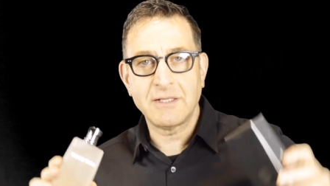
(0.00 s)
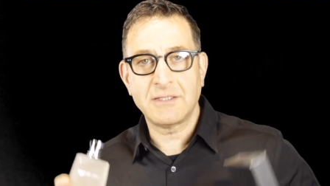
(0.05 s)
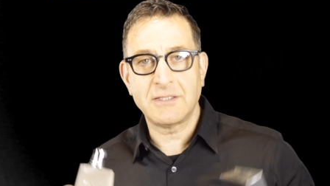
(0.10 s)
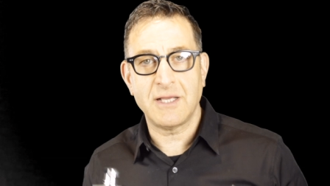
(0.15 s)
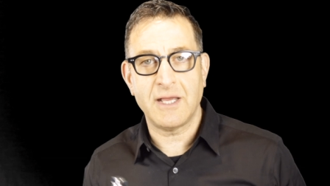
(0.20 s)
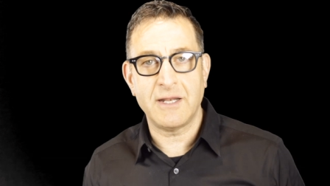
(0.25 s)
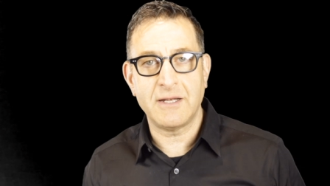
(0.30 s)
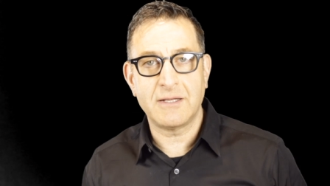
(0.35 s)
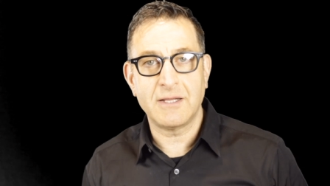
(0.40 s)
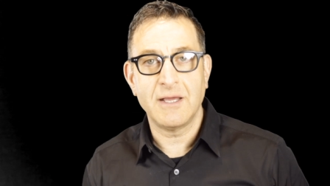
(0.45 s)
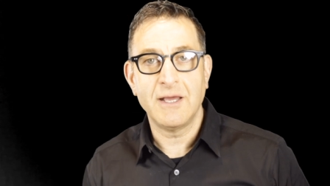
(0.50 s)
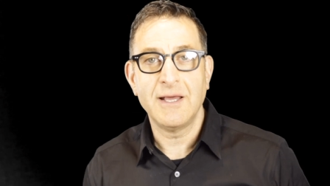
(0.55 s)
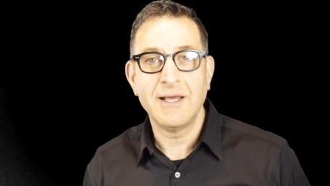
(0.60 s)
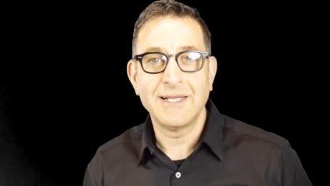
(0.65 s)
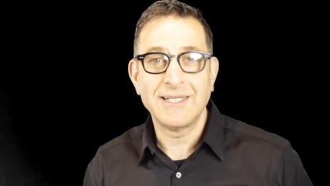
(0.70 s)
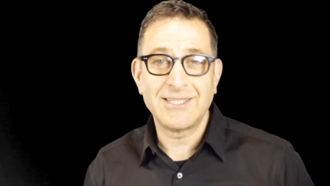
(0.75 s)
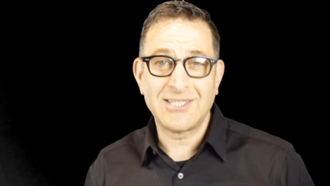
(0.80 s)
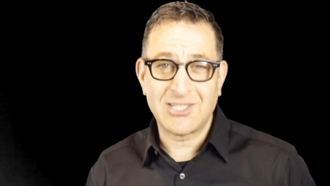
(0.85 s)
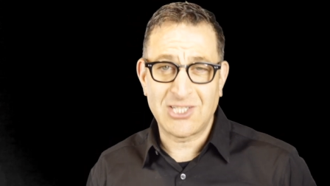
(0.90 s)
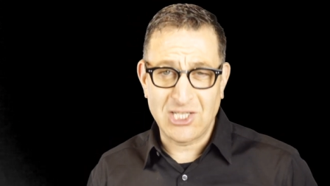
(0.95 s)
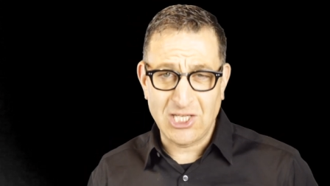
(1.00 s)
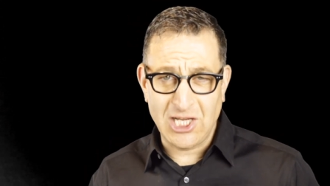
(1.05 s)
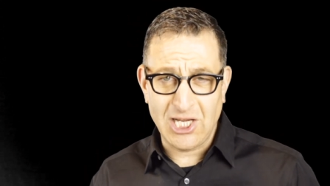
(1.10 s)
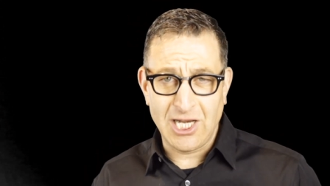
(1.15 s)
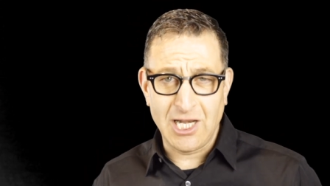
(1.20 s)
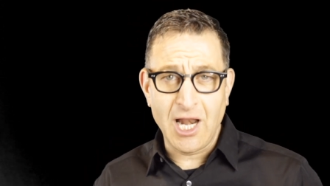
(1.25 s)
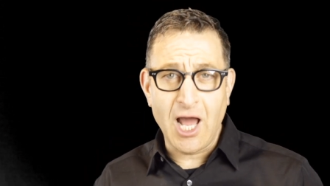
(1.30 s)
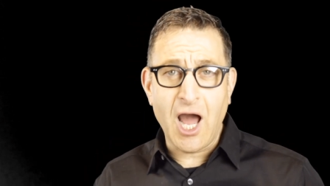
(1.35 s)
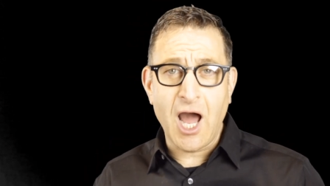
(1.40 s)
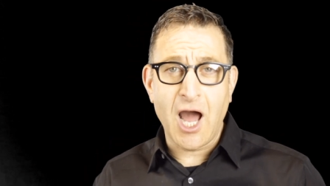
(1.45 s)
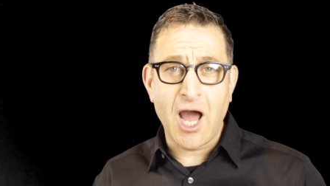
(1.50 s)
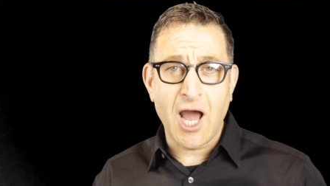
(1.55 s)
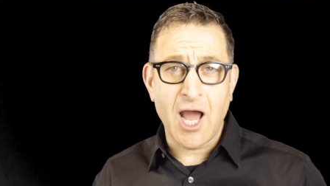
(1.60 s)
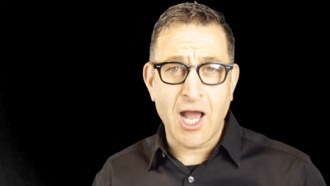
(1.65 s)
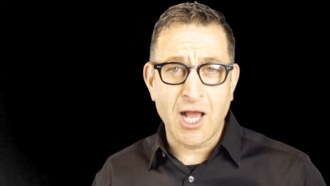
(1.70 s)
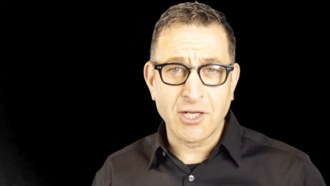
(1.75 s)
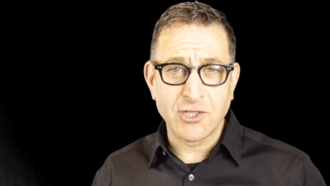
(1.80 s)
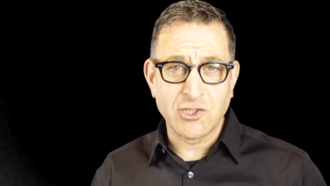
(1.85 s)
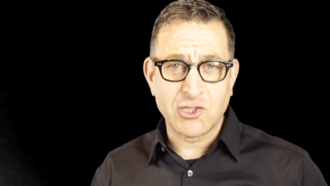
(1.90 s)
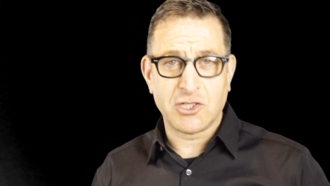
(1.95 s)
scent,
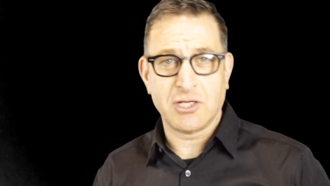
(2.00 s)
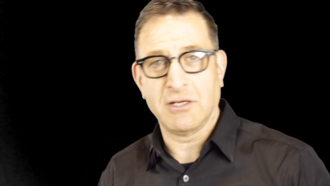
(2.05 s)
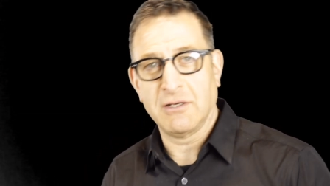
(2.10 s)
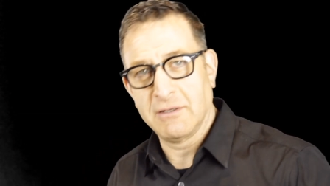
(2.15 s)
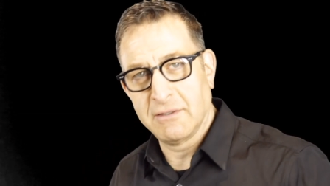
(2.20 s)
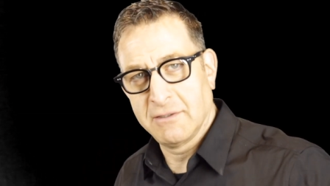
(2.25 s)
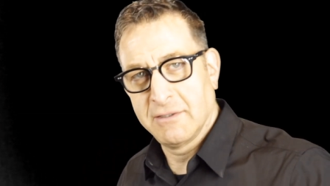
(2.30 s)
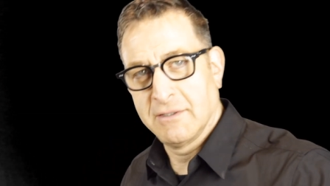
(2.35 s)
Silage.